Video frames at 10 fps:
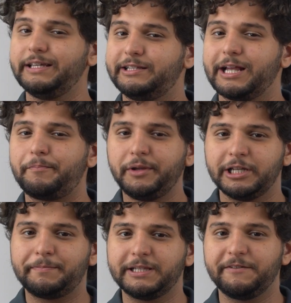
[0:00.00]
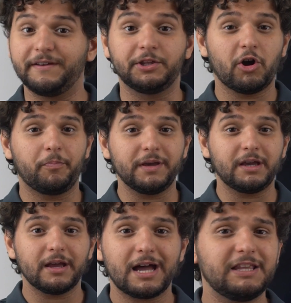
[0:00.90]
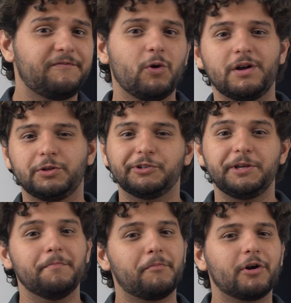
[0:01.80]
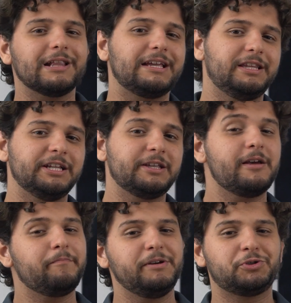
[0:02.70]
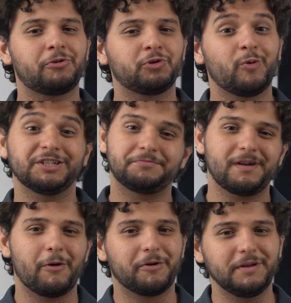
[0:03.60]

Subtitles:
It's a pretty specific topic, and if you want to see more like this, be sure to watch our